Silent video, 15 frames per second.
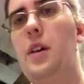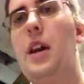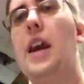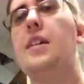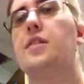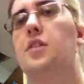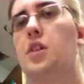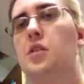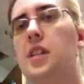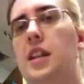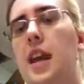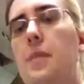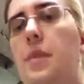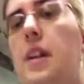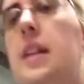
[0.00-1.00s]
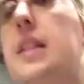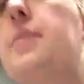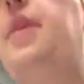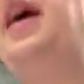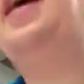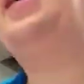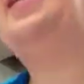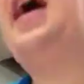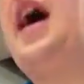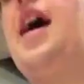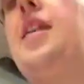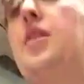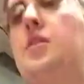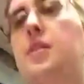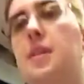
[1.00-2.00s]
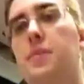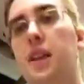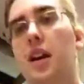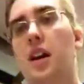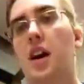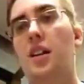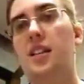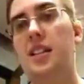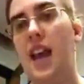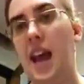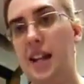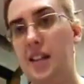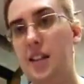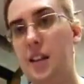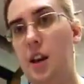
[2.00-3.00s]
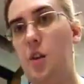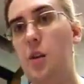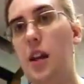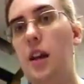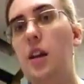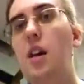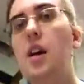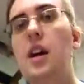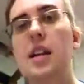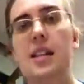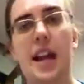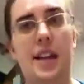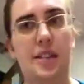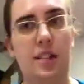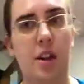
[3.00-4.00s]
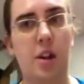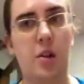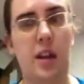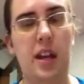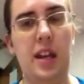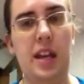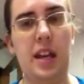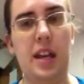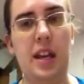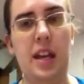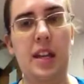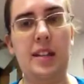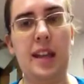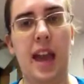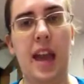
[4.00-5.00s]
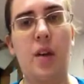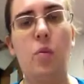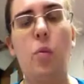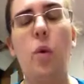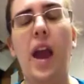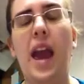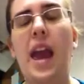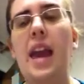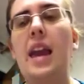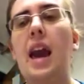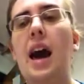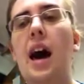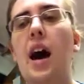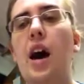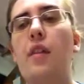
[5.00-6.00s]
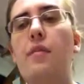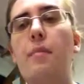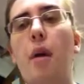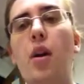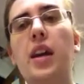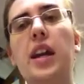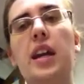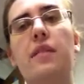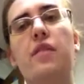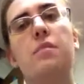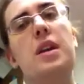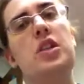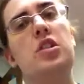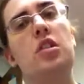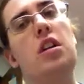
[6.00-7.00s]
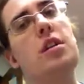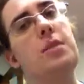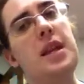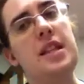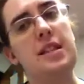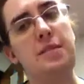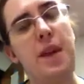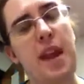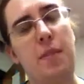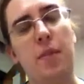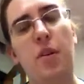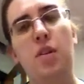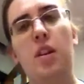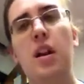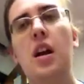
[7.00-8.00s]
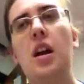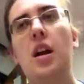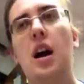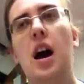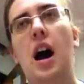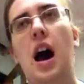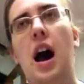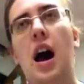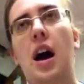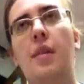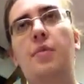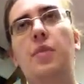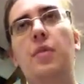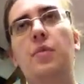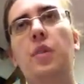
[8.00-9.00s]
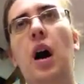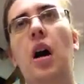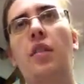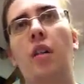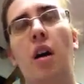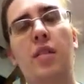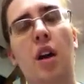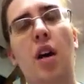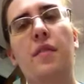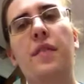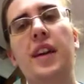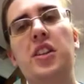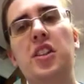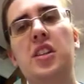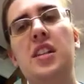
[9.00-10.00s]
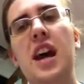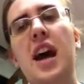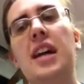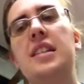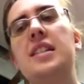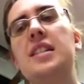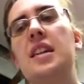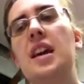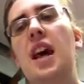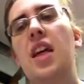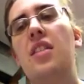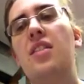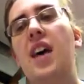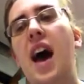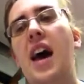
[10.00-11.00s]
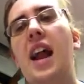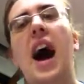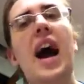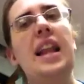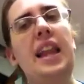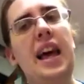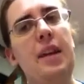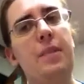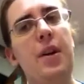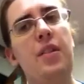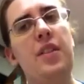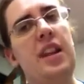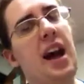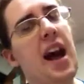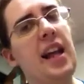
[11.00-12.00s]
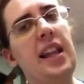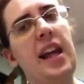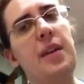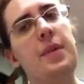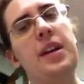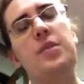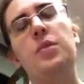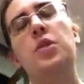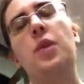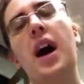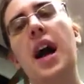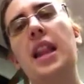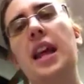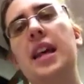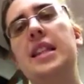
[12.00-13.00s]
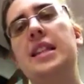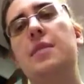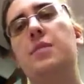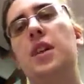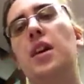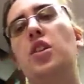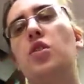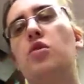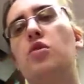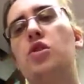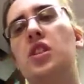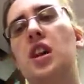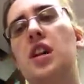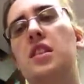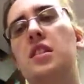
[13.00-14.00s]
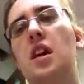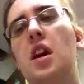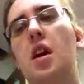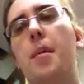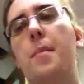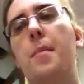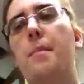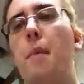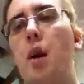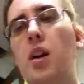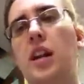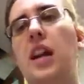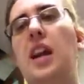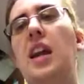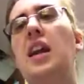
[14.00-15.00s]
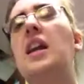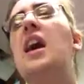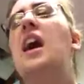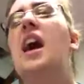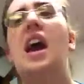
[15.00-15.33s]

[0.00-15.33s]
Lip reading: Okay, so today I'm going to explain how to do something called text coding. Text coding is a way of marking information on a piece of paper, on nonfiction text, that I like better than highlighting, because when you highlight something, you're just marking